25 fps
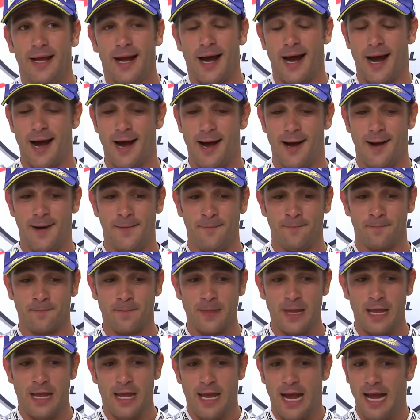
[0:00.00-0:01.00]
Um,
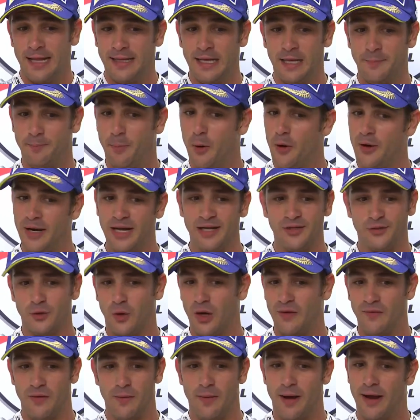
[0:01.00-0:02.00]
at that point, I
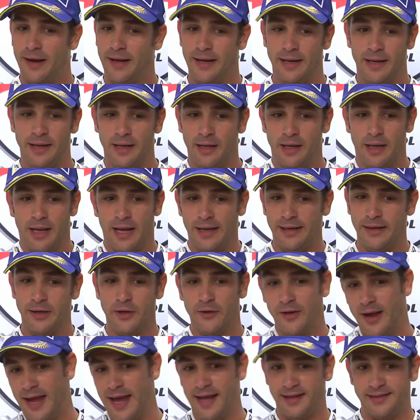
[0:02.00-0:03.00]
saw everybody a
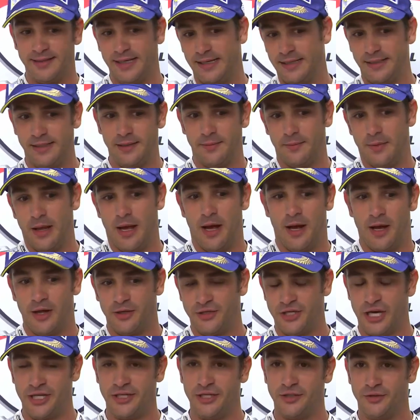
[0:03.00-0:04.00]
little hectic uh,
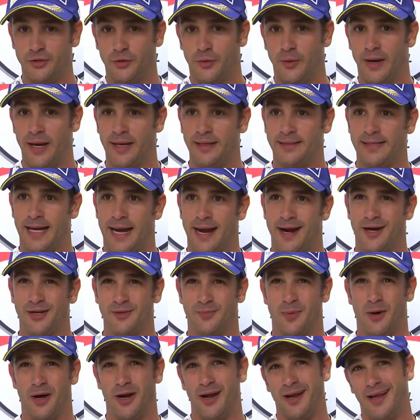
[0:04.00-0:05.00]
changing rain
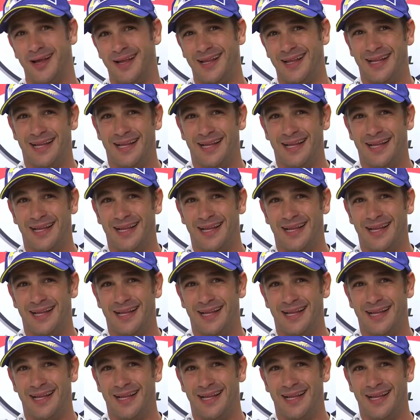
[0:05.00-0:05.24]
tires, but